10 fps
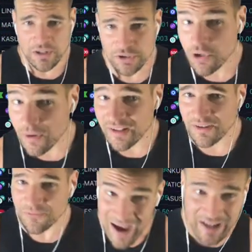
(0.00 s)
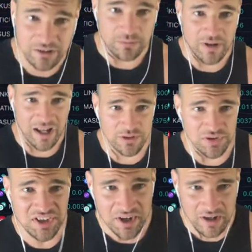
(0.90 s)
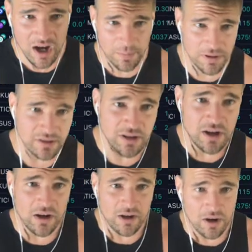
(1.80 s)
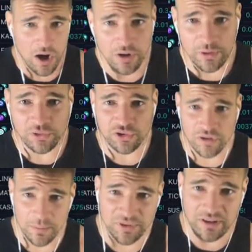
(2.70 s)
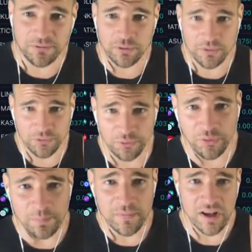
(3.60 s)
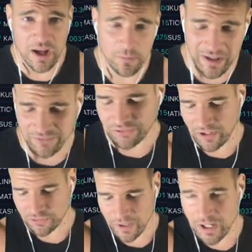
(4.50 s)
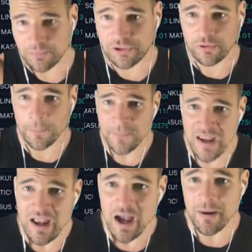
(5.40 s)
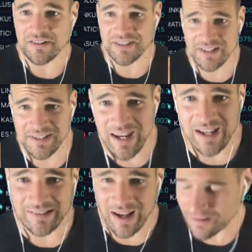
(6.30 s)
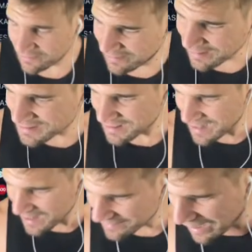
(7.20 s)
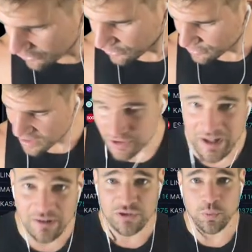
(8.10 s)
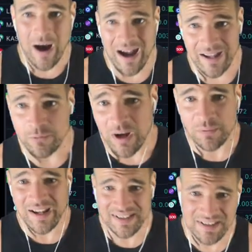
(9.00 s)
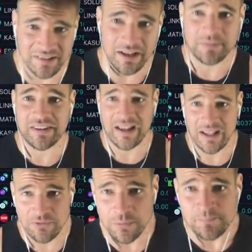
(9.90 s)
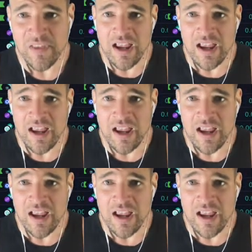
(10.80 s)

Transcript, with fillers: You go get the vacuum and you suck up all those crumbs on the floor. Whoop, and we get sucked right up to about $68,300. Why? Why do we get sucked up to that level?